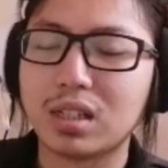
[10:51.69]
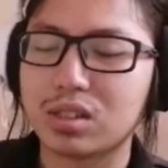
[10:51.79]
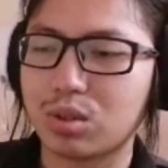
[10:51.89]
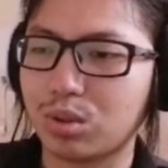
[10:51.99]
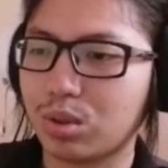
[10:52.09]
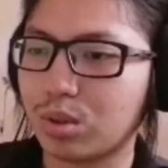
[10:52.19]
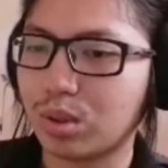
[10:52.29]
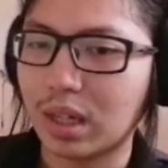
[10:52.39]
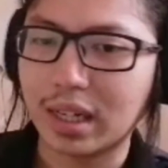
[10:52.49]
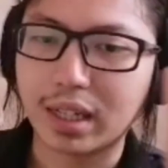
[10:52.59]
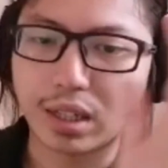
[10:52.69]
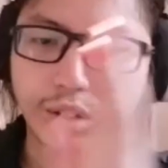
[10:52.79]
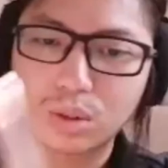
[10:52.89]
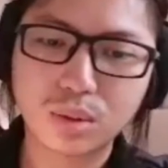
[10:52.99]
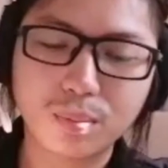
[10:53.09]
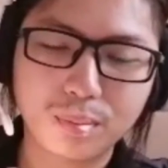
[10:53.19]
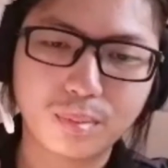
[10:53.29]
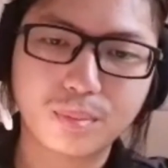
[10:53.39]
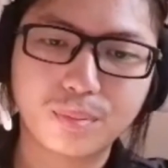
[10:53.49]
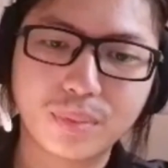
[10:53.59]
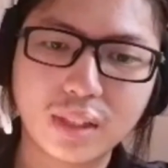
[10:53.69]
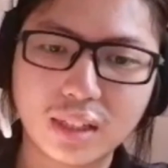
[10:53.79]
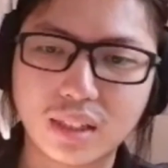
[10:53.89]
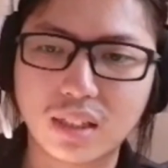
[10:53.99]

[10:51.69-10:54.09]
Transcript: So I hope that